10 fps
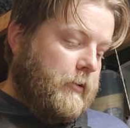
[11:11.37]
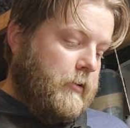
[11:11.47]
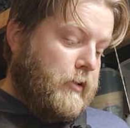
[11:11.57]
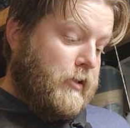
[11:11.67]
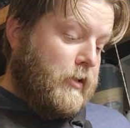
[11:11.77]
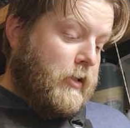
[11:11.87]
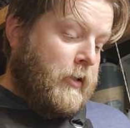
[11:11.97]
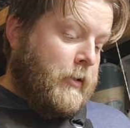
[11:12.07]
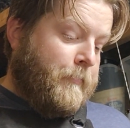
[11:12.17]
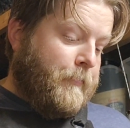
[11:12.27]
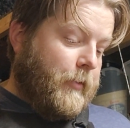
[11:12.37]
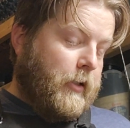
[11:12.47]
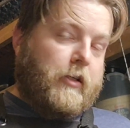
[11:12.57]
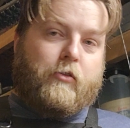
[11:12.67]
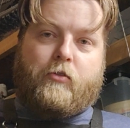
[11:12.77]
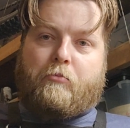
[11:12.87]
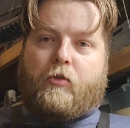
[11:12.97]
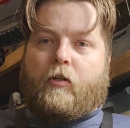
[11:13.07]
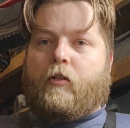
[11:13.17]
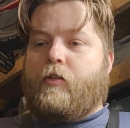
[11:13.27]
and then I'm gonna do some
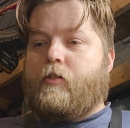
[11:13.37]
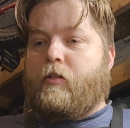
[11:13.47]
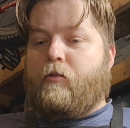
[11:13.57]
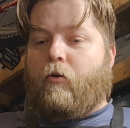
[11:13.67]
work on this thing,